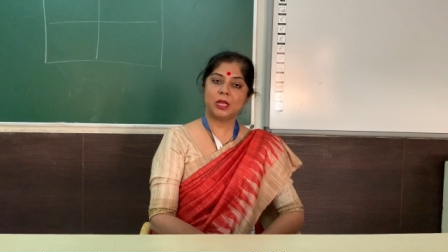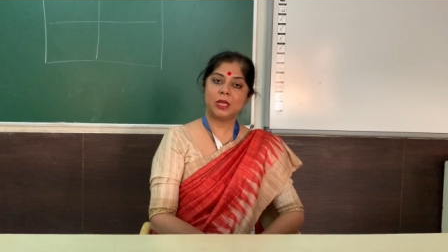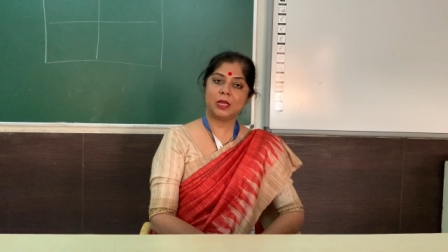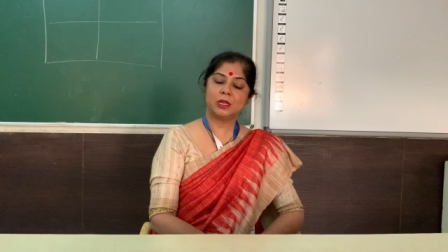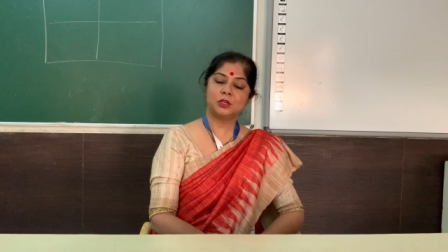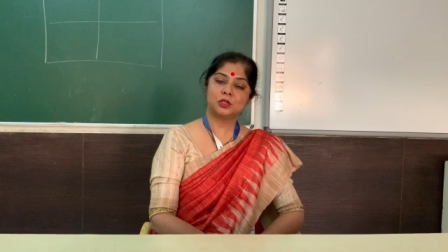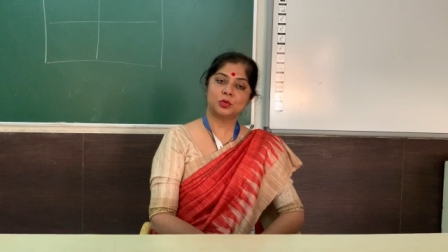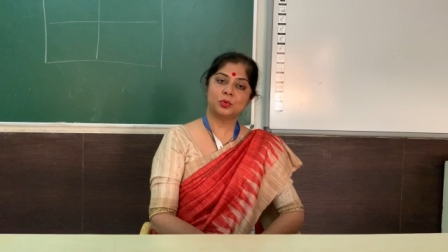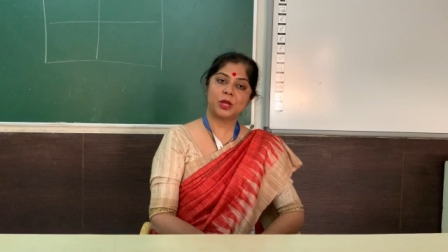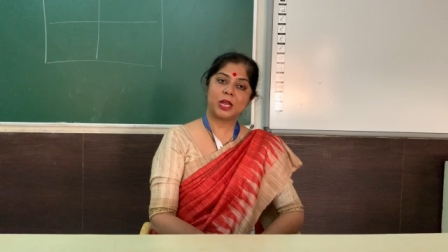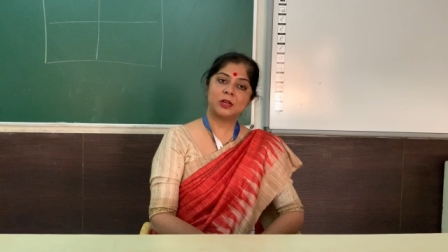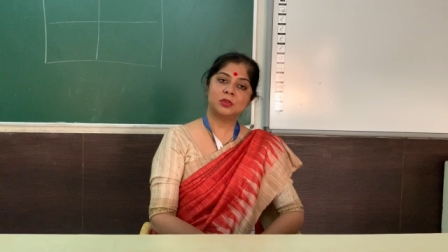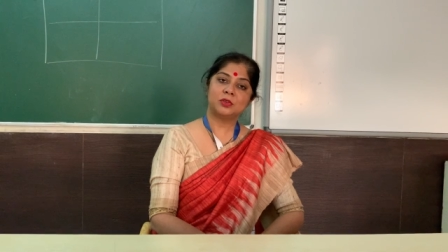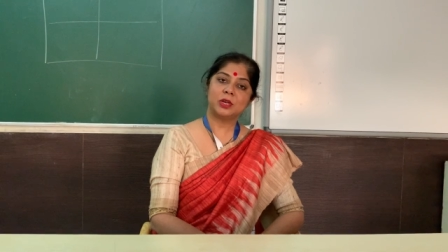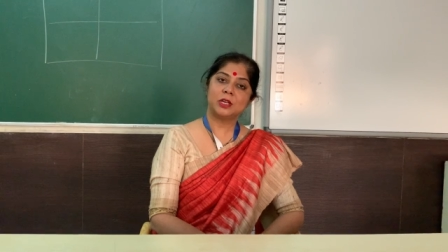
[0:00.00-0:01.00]
the into
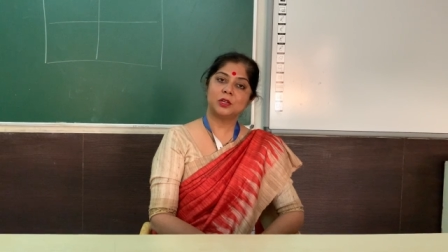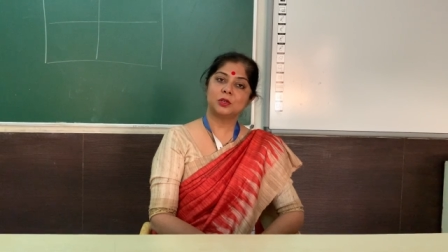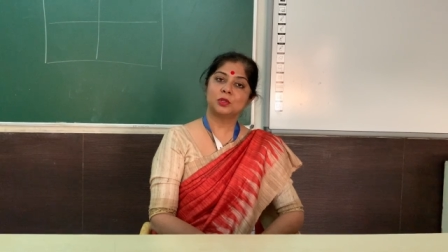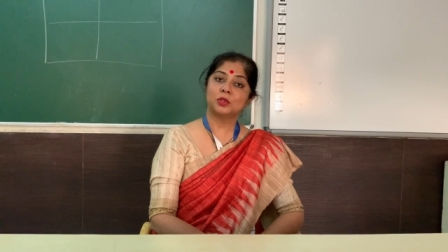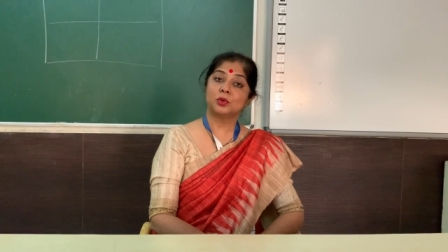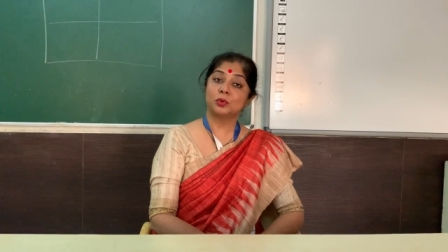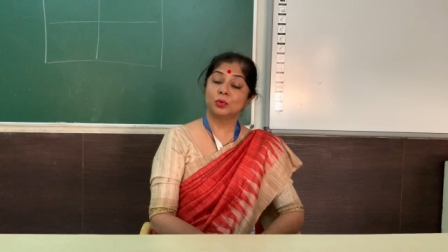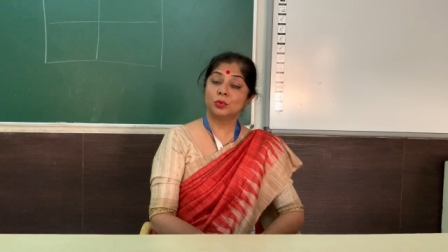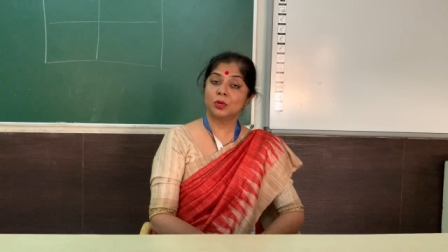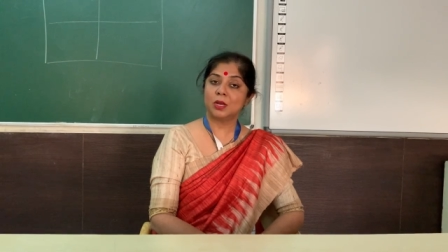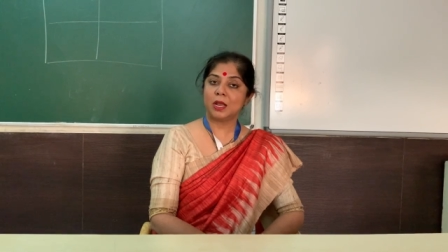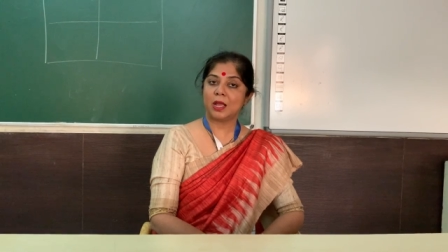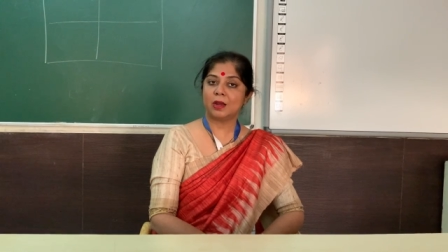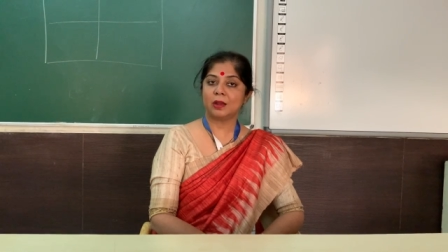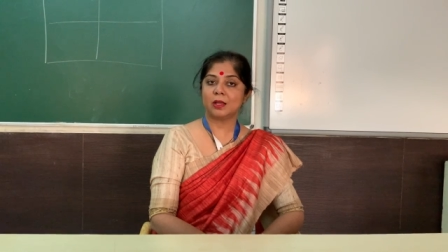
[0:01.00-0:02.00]
entering into the
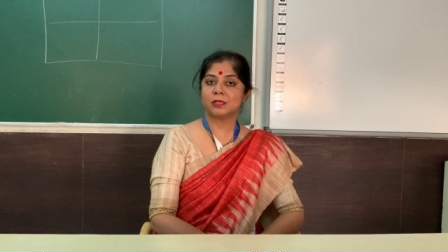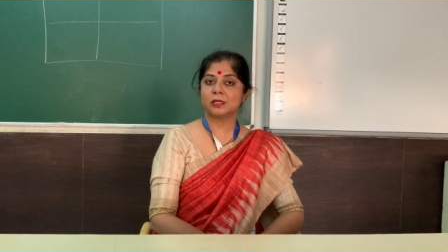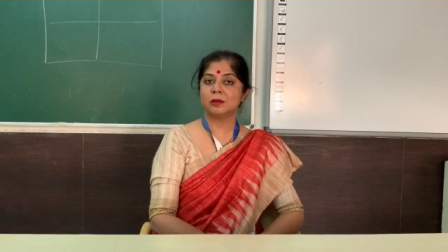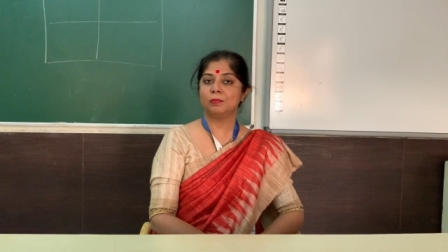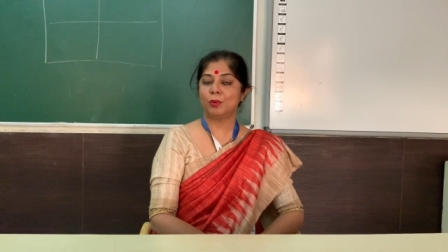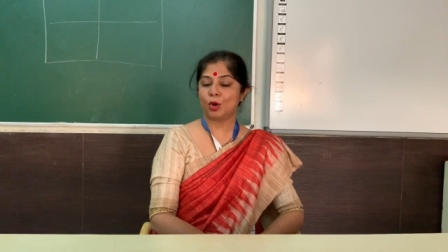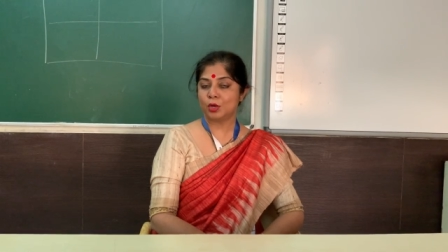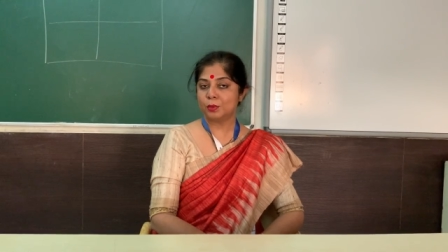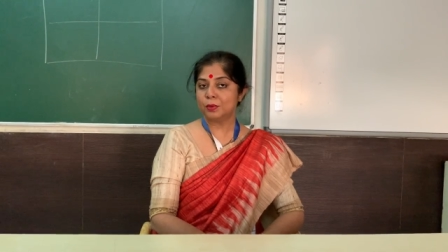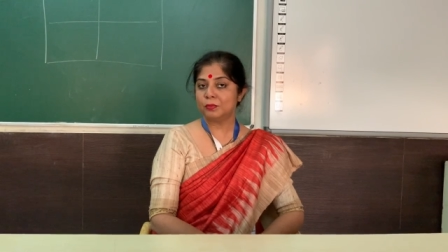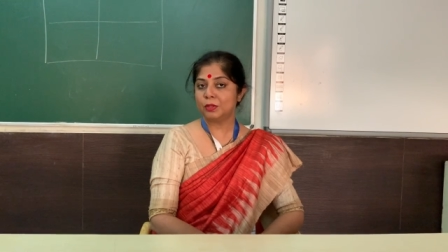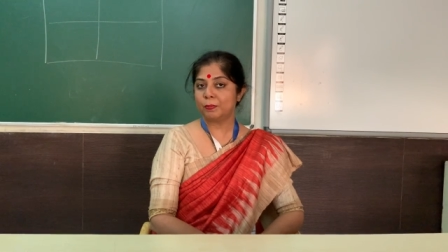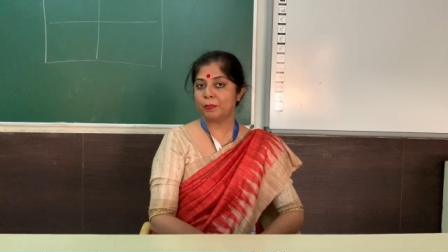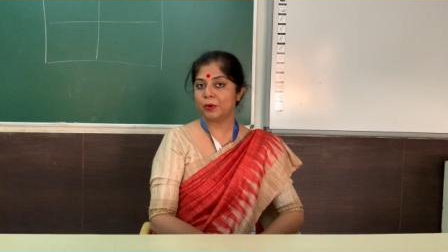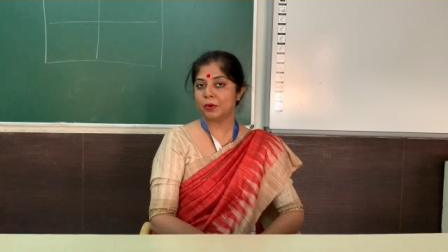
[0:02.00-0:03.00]
rural areas and bottom
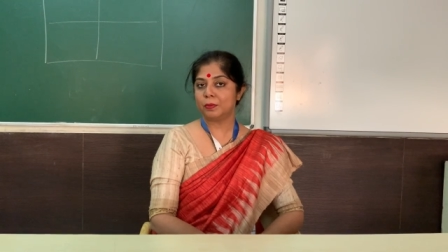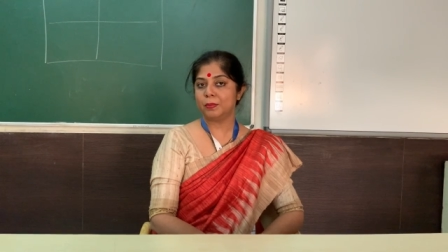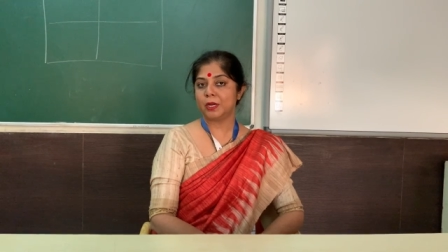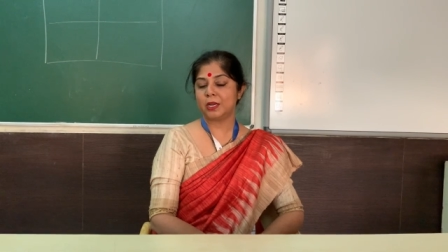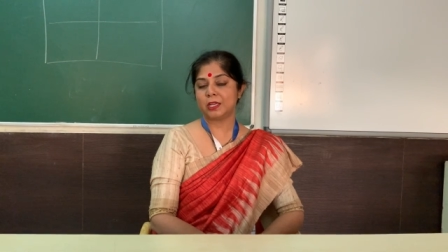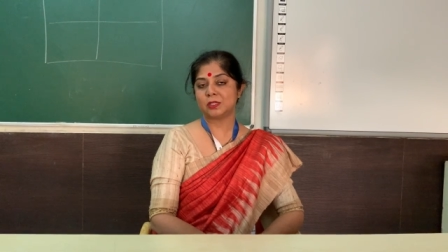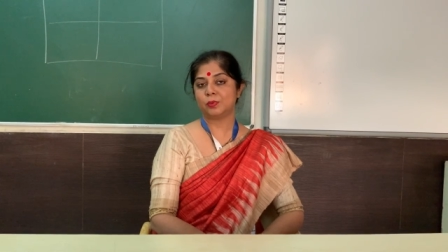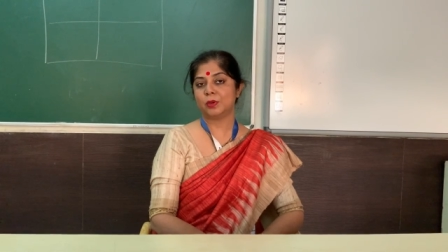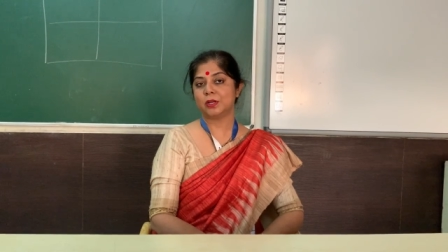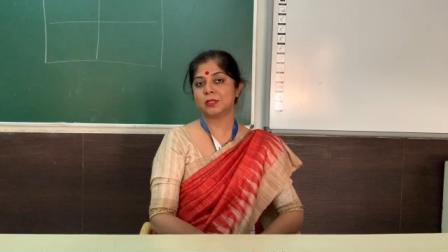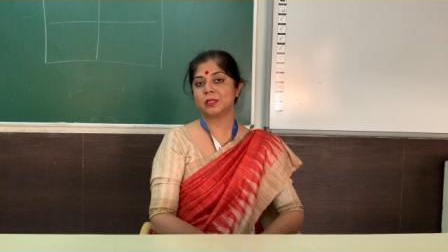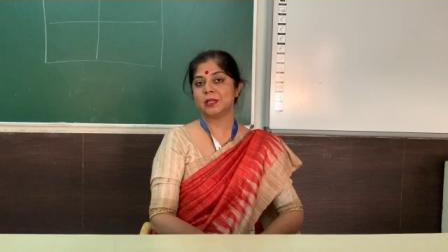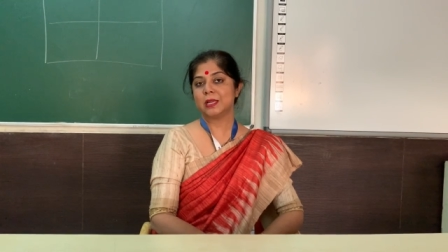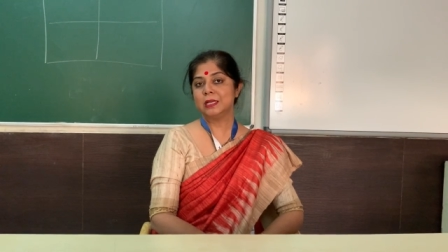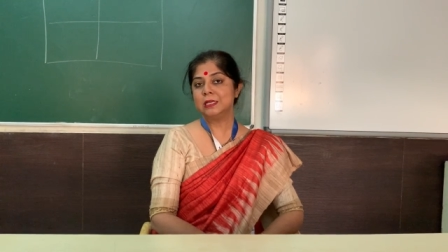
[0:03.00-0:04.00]
of the pyramid as far
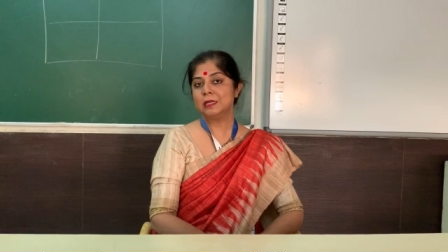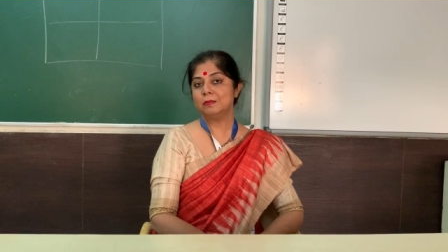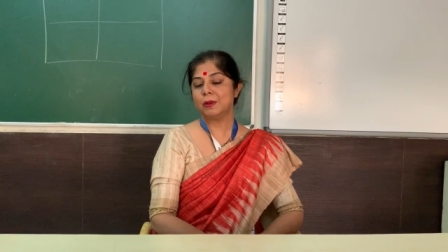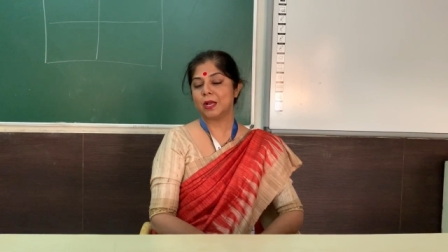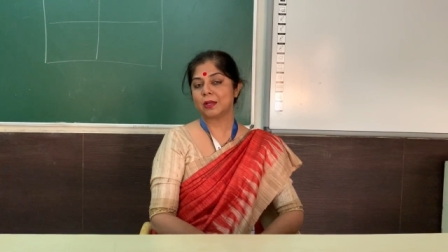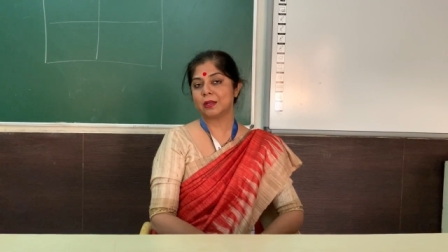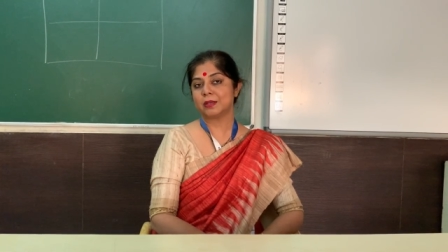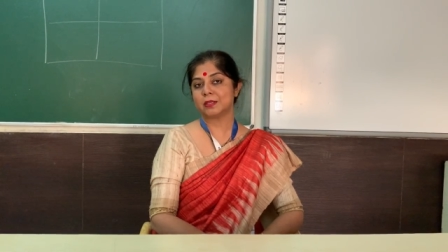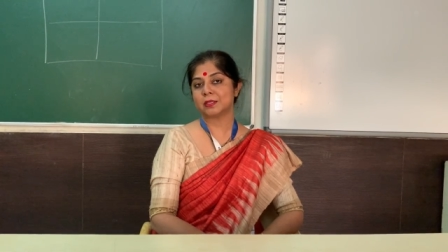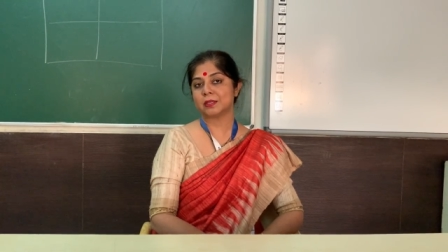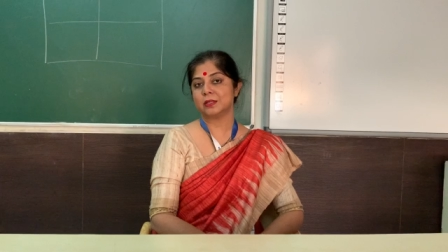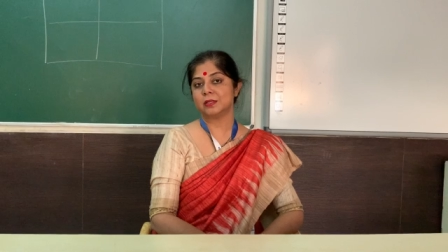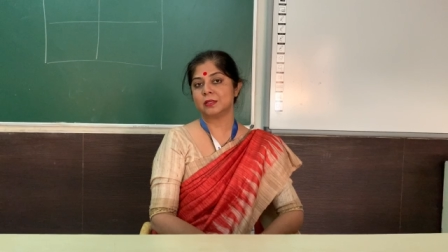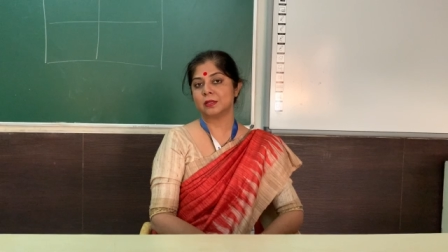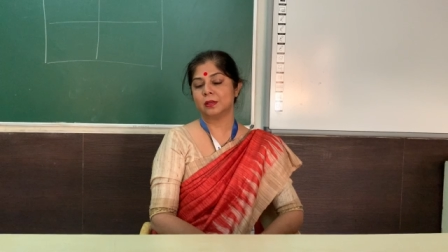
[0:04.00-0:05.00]
as the Indian market is
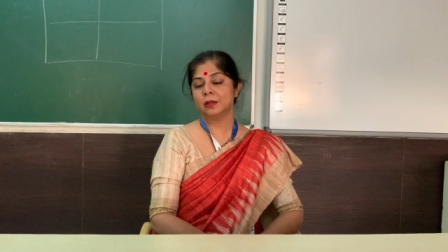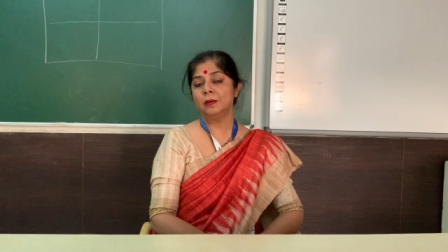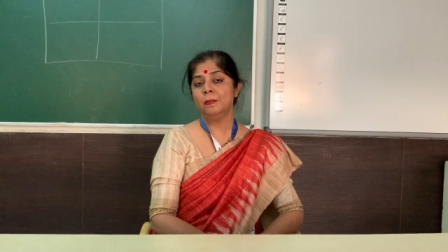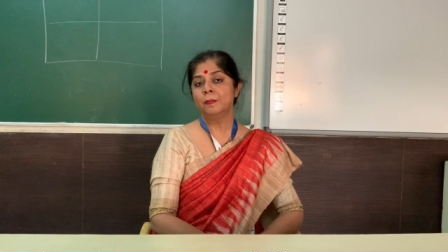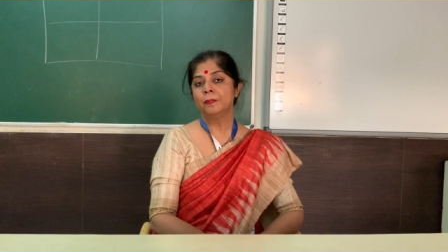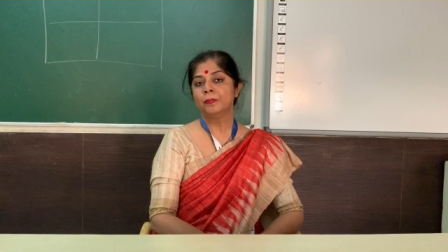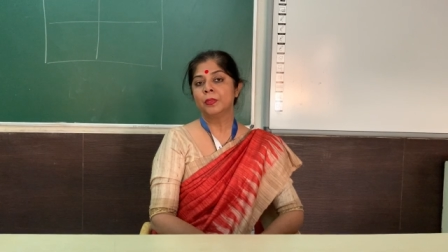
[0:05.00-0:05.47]
concerned,